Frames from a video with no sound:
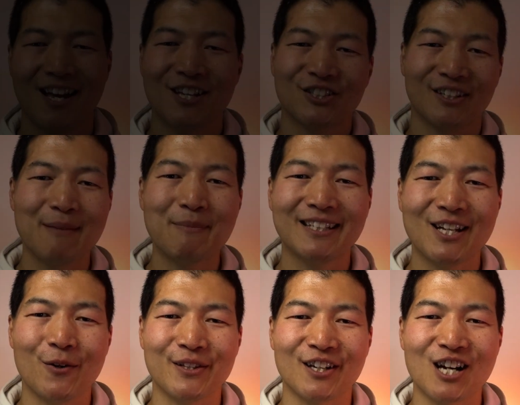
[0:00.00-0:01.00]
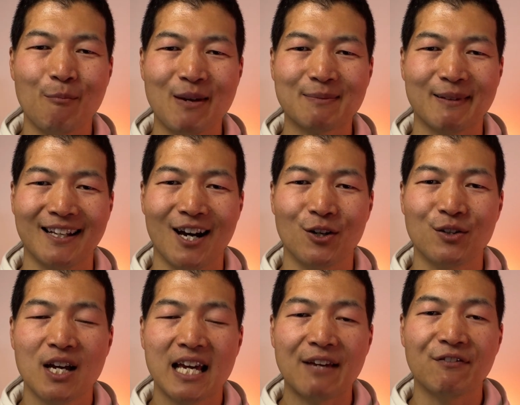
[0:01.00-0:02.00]
So let me know in the comments below
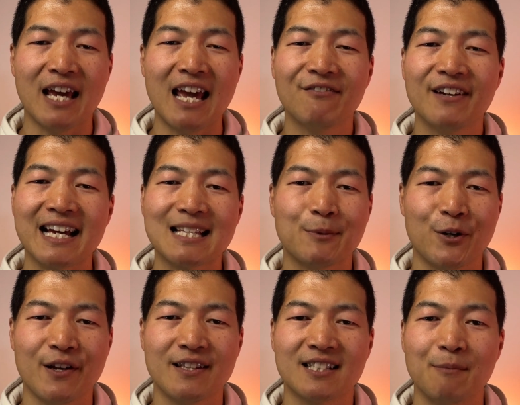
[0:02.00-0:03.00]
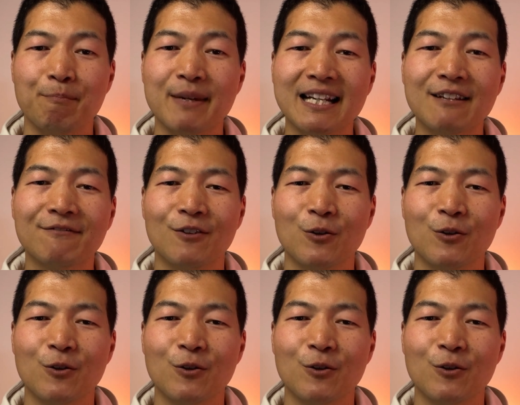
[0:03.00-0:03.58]
if you ever experienced a meaningful